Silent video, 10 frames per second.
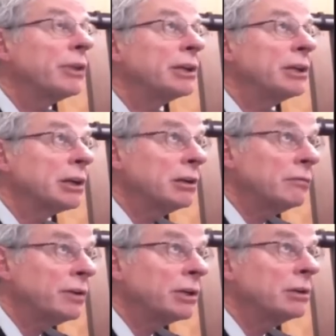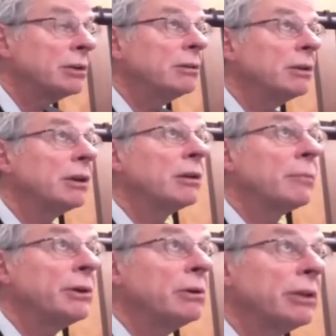then get convicted, then on
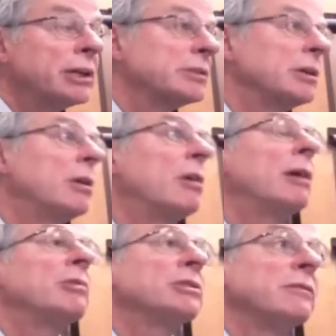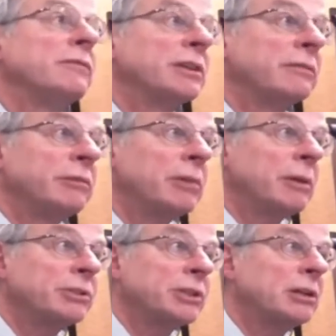appeal, they can say, oh, I wasn't effectively
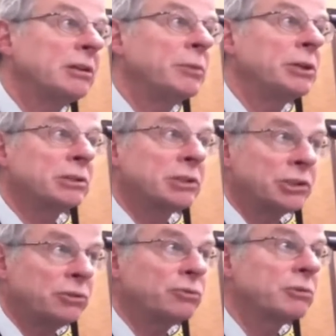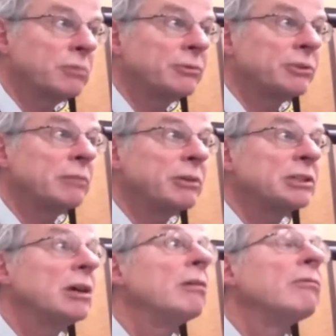represented because I chose to represent
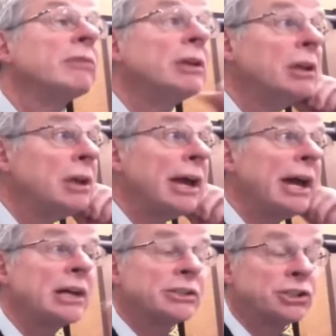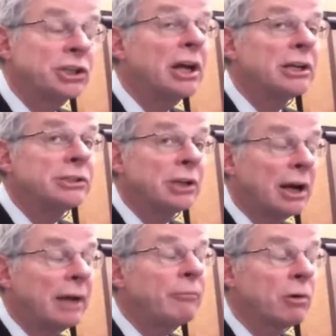myself. As a judge,
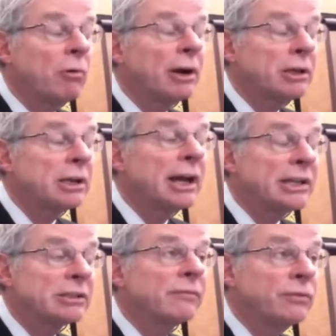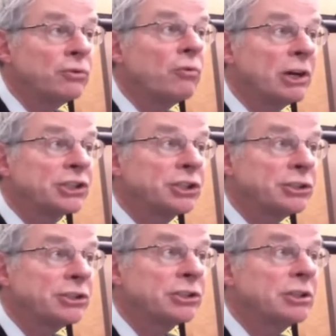I'm required to ask a few
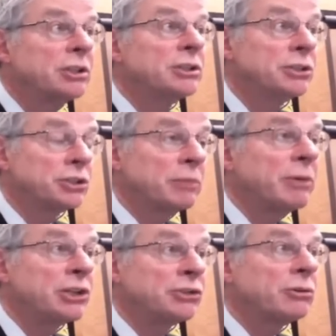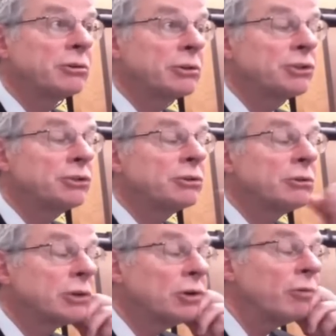questions just to make sure that
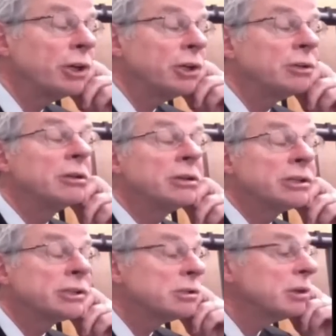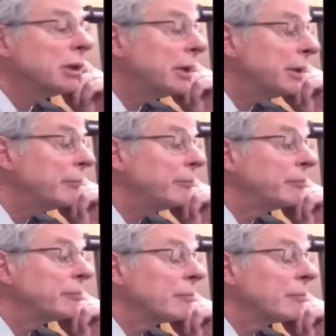you're going into this um,